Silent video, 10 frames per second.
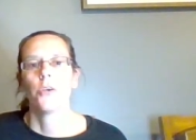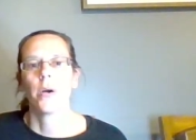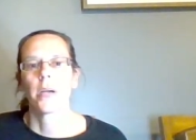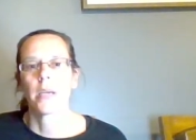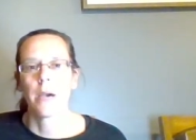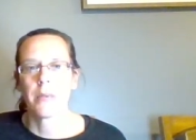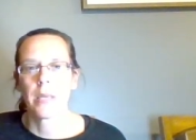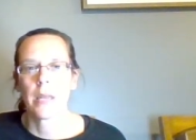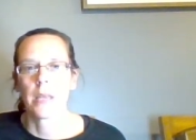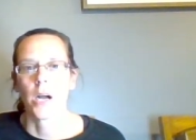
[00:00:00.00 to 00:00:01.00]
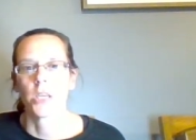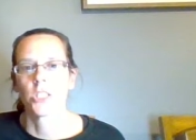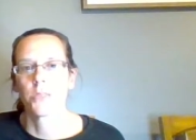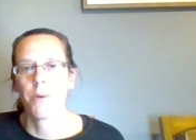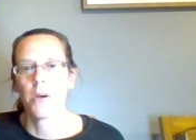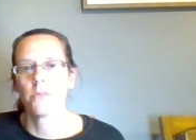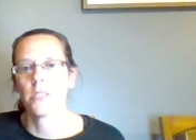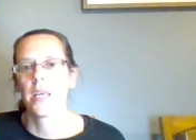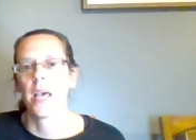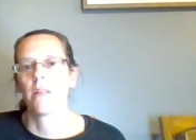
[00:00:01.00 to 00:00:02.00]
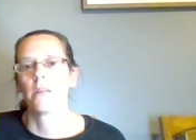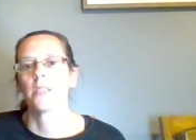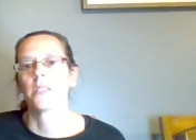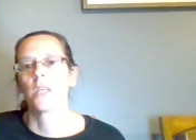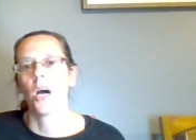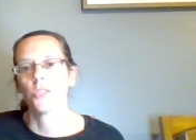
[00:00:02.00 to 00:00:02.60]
who on coming to Antioch spoke to the Hellenists,